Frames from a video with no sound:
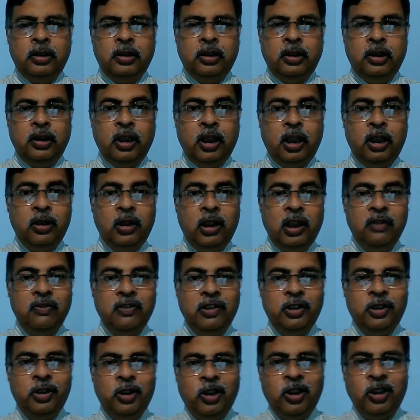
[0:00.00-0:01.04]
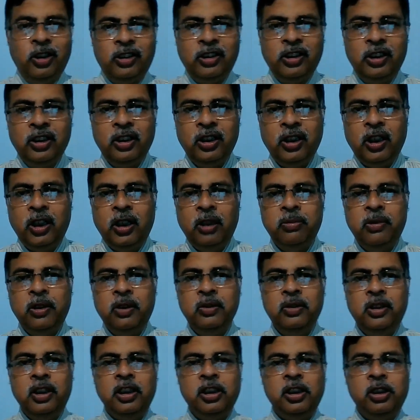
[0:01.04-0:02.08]
Now I will talk
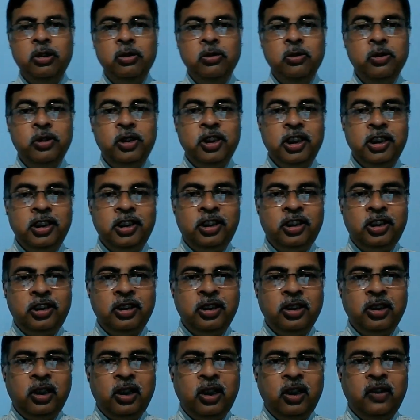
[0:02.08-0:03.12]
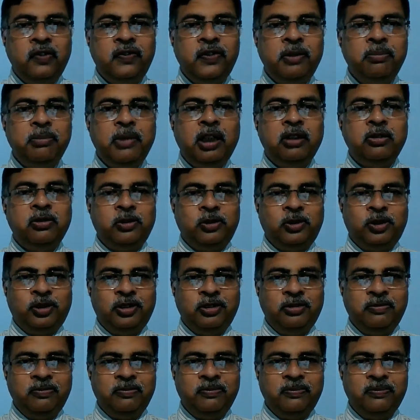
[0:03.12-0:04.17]
about the uses of a mouse.
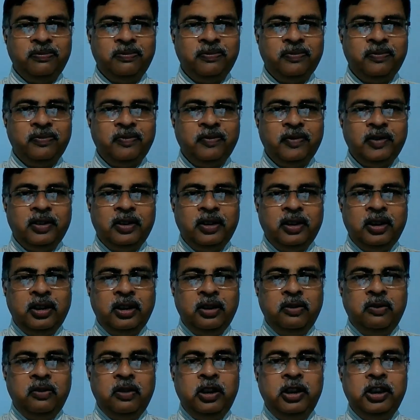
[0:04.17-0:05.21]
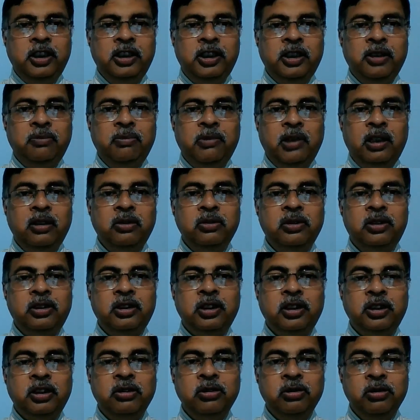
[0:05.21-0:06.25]
What is a mouse
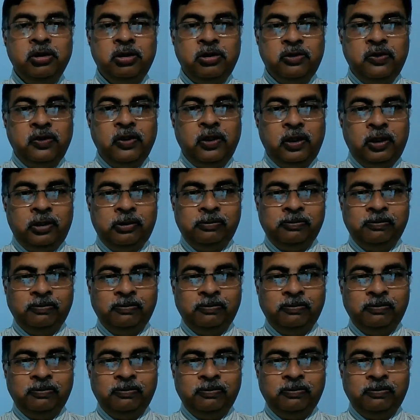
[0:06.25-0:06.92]
used for?